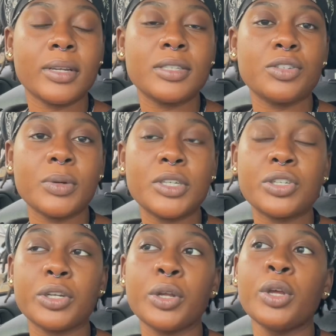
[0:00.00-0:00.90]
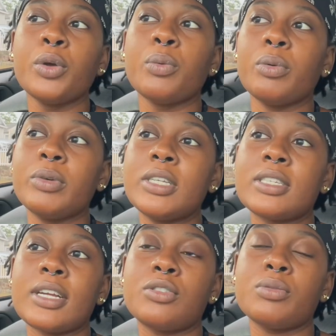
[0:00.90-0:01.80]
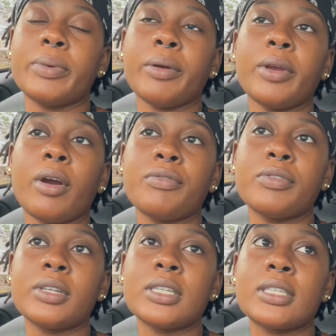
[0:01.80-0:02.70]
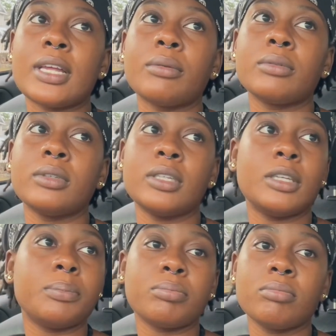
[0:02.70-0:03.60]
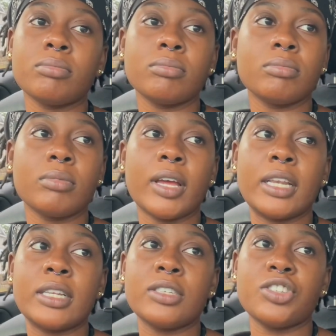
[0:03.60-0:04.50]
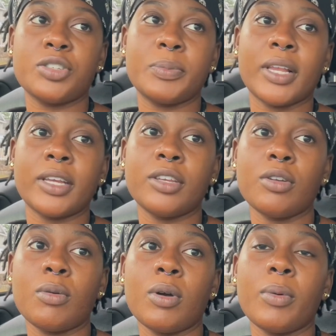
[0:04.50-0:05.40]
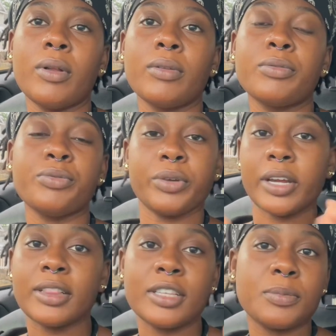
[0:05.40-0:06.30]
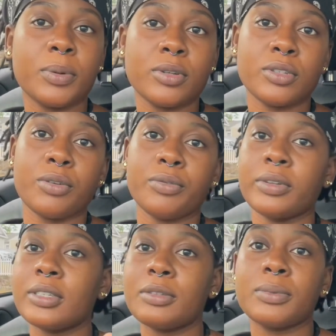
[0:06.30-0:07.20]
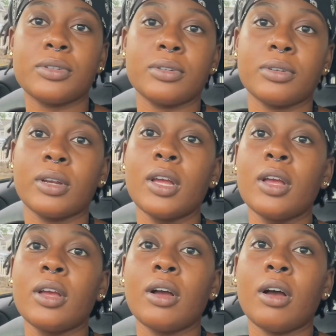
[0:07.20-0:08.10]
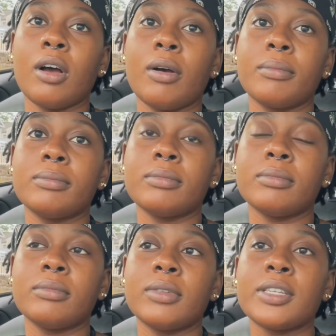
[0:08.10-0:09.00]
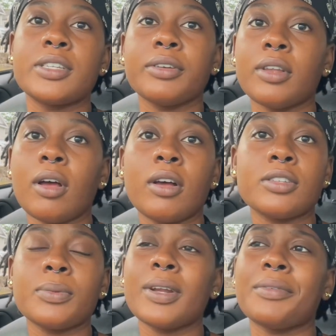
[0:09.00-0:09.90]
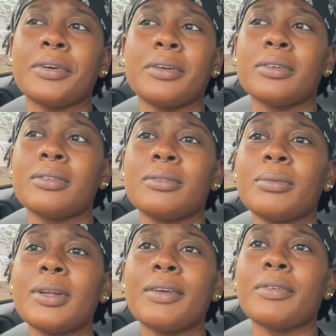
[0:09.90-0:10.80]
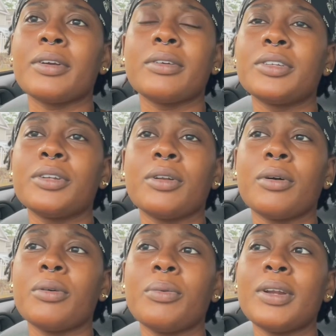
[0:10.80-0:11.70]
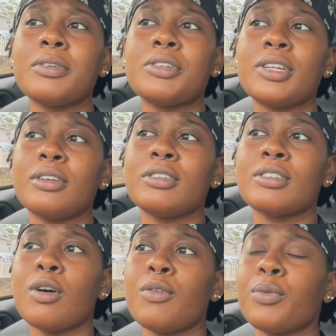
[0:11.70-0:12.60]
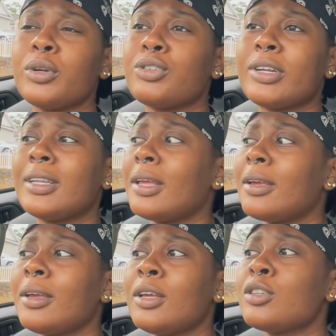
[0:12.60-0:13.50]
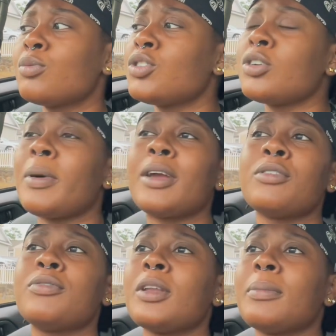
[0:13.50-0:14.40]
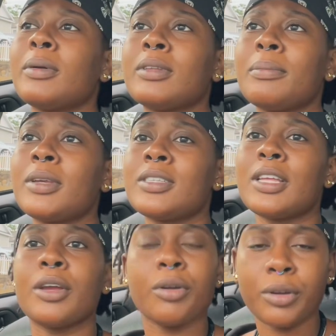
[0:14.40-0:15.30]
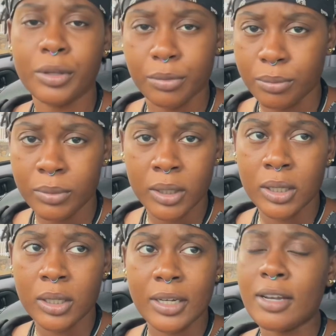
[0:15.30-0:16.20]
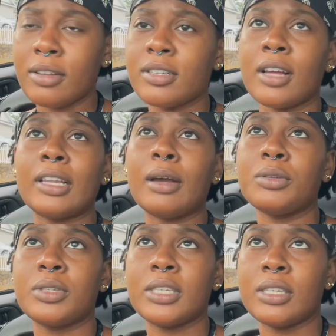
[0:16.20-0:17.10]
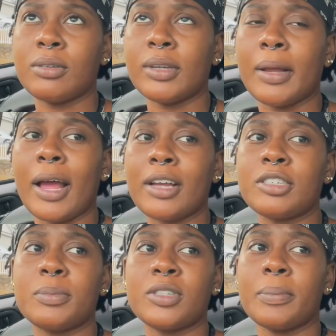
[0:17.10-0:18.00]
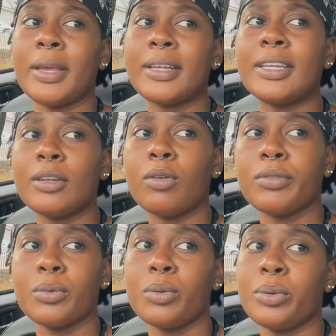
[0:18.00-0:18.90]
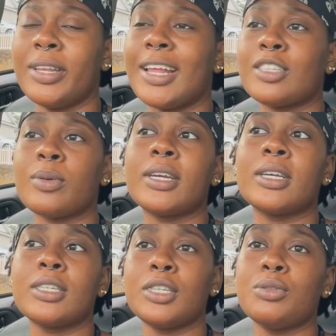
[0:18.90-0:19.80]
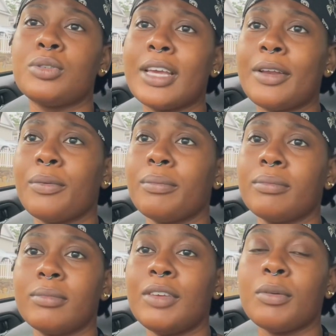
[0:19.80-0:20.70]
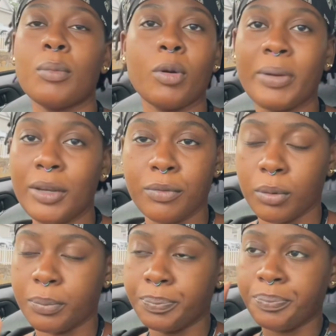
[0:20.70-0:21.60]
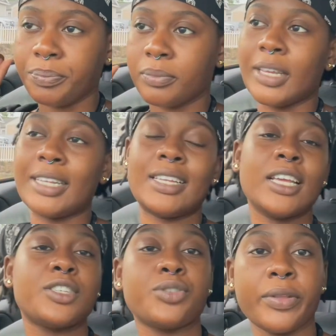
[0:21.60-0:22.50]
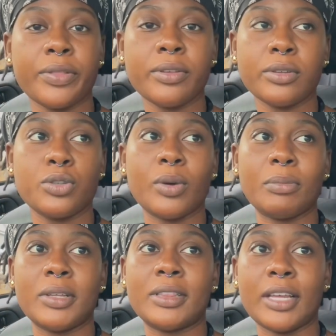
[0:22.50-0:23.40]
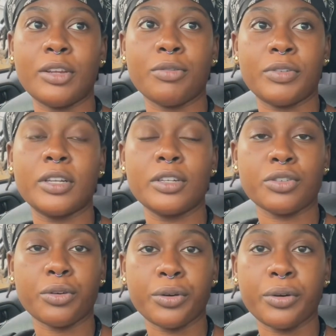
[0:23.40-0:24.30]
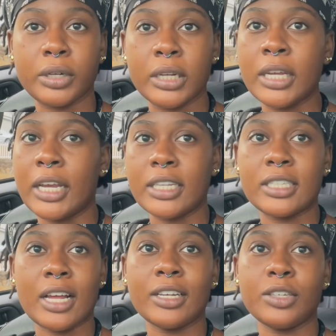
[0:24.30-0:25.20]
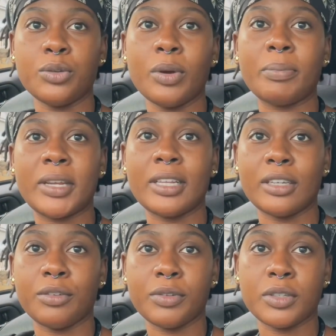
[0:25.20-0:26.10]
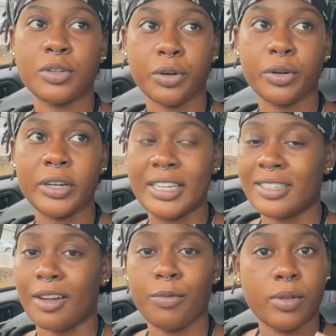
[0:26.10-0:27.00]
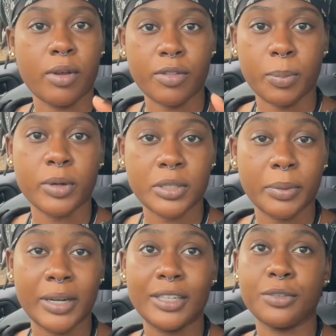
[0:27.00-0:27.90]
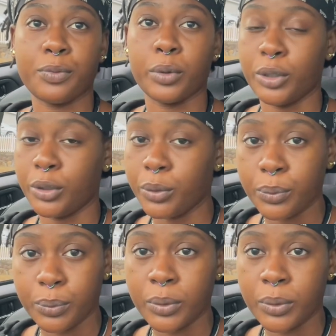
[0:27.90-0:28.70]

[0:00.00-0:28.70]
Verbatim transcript: a situation. When we decide to bury our feelings down deep and just be like, you know what, well, forget this person or fuck this person or um, it's their loss, whatever, whatever you know whatever you tell yourself or you try to like switch up how you feel about them because they hurt you that doesn't allow you to heal that actually puts a band-aid over the wound and that's why it continues to get even more painful it takes strength to admit that your feelings are hurt it's not you admitting that your feelings are hurt it's not for the other person but it's for you